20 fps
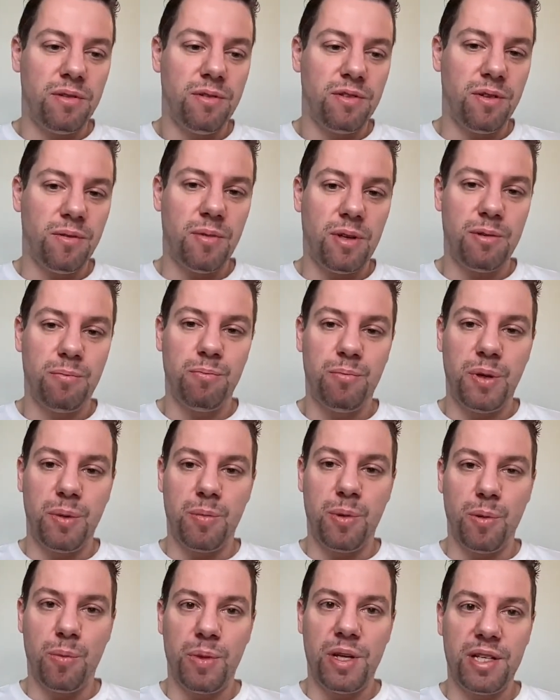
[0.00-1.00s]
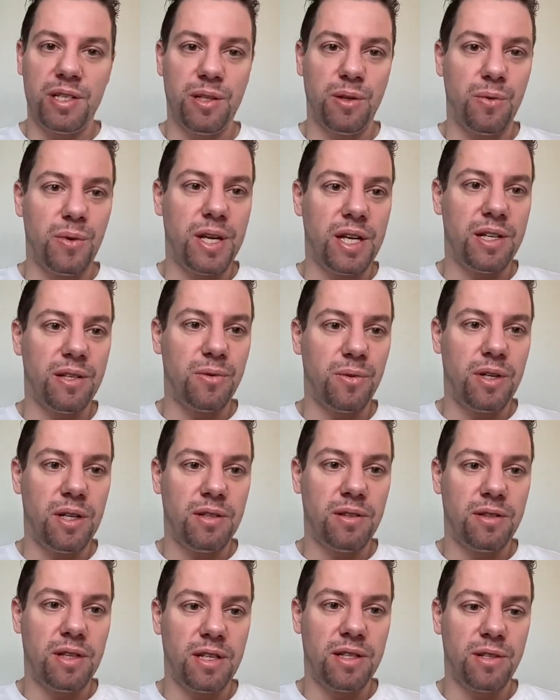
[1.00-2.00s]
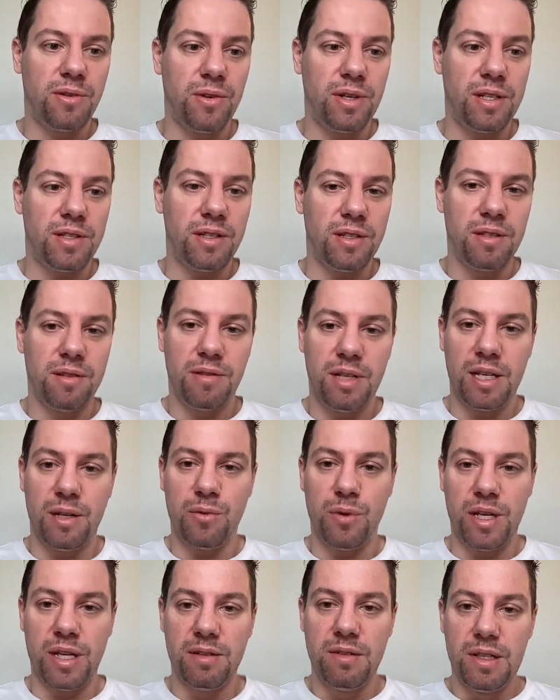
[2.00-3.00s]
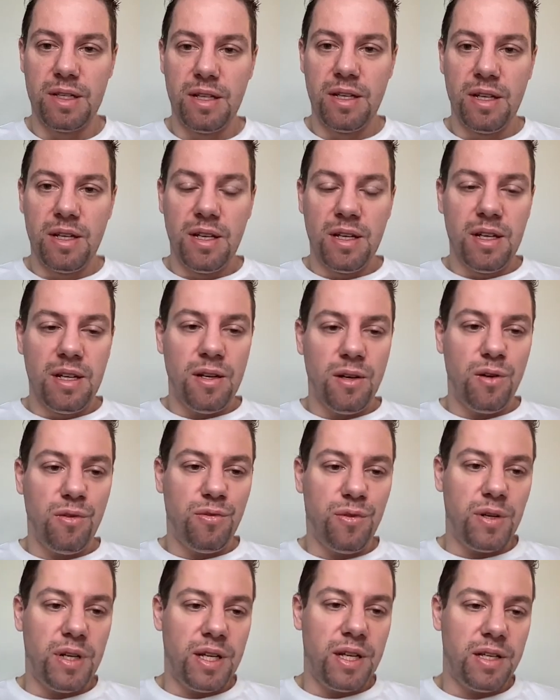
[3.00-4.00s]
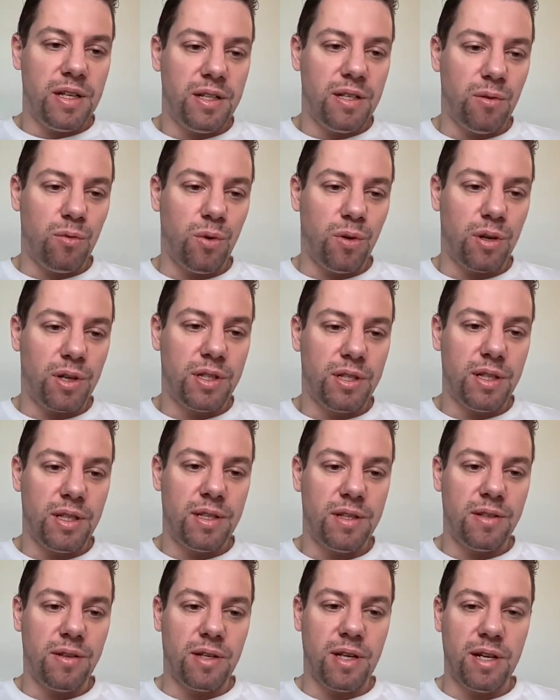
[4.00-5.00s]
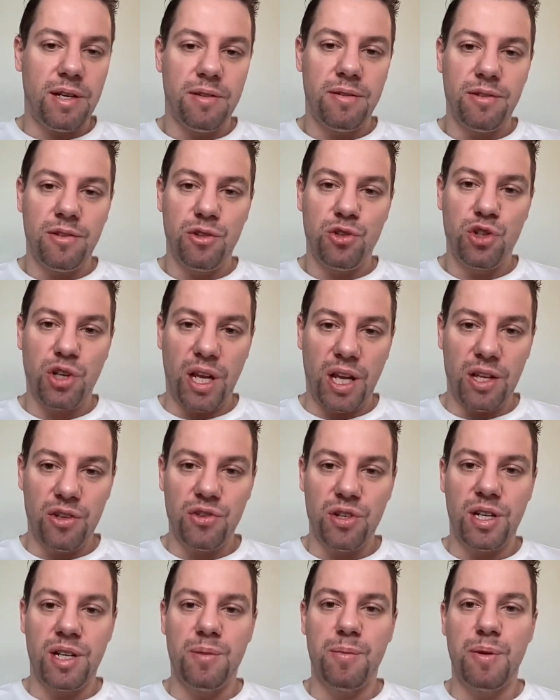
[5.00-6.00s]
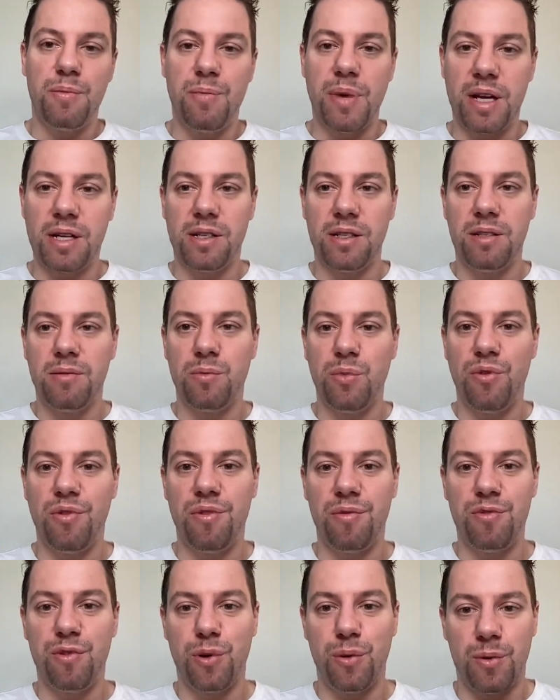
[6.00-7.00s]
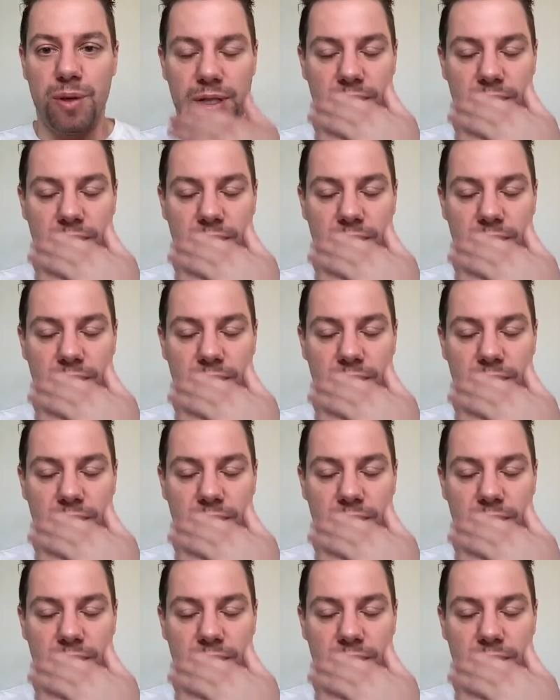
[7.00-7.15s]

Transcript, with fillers: Some people pass away as well. That's crazy. Anyway, hopefully the world is gonna change a little bit better moving forward.